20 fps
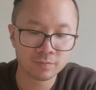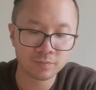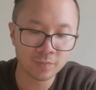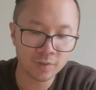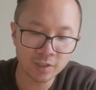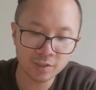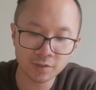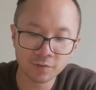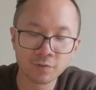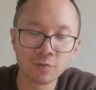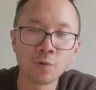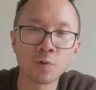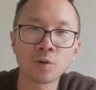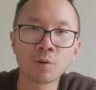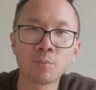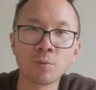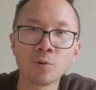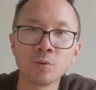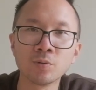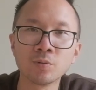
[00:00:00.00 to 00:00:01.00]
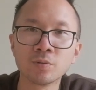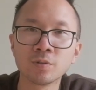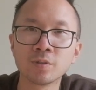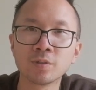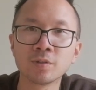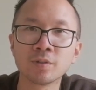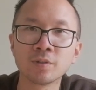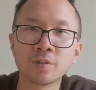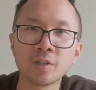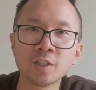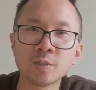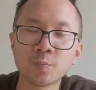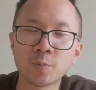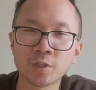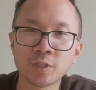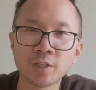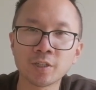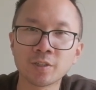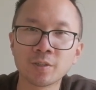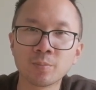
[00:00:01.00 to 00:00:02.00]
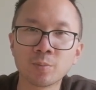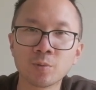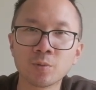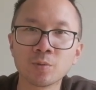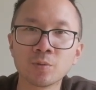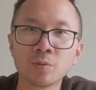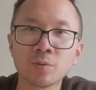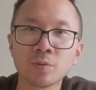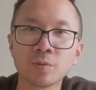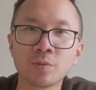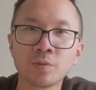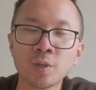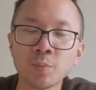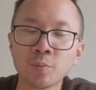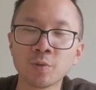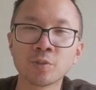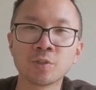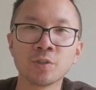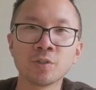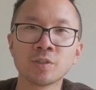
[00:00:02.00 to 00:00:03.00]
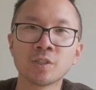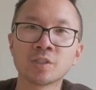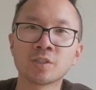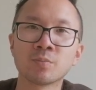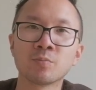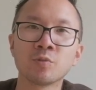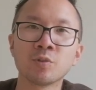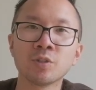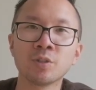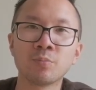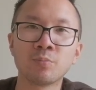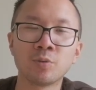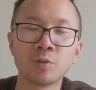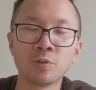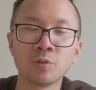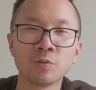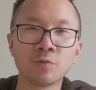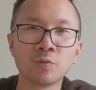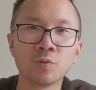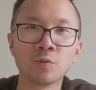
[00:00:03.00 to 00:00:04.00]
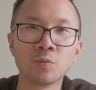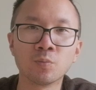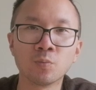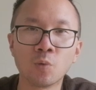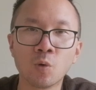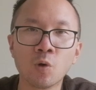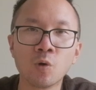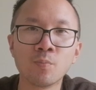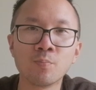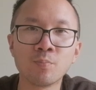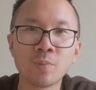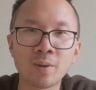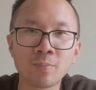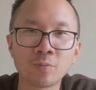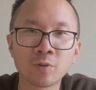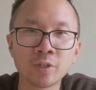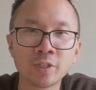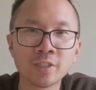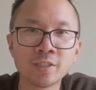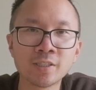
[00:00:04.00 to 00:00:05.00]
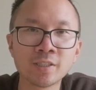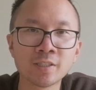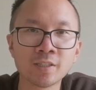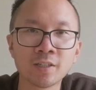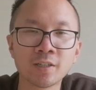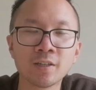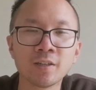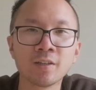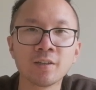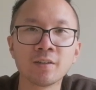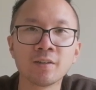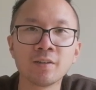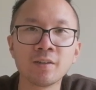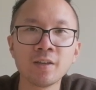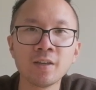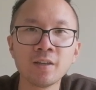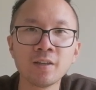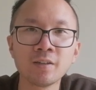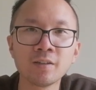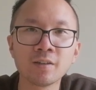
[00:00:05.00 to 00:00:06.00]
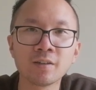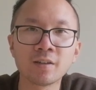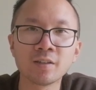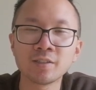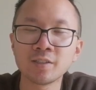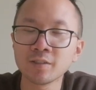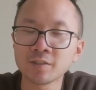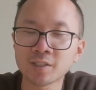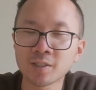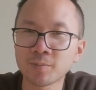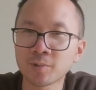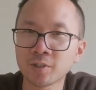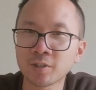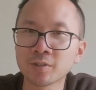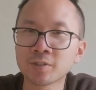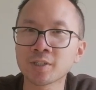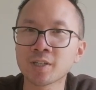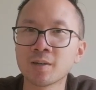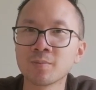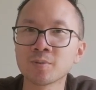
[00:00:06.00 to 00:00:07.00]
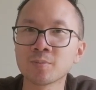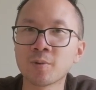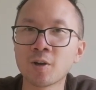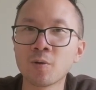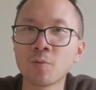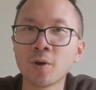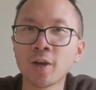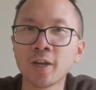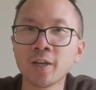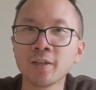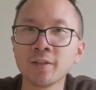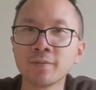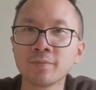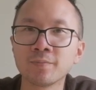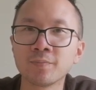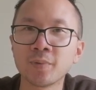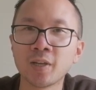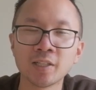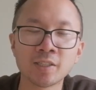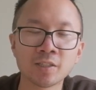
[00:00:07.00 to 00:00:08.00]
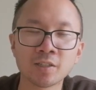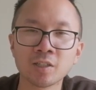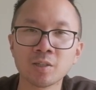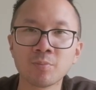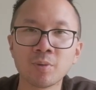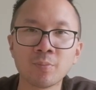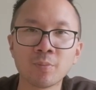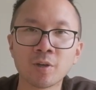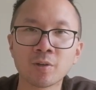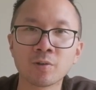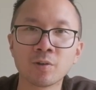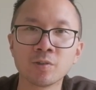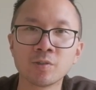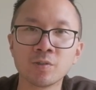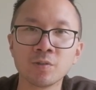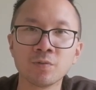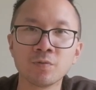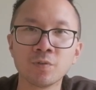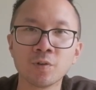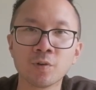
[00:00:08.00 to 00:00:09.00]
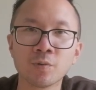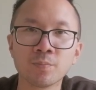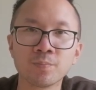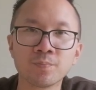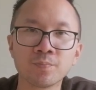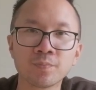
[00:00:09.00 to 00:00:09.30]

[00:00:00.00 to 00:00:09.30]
It's affordable, it's predictable, it produces some really beautiful, warm memories, and until something else comes my way, it's going to be my go-to film.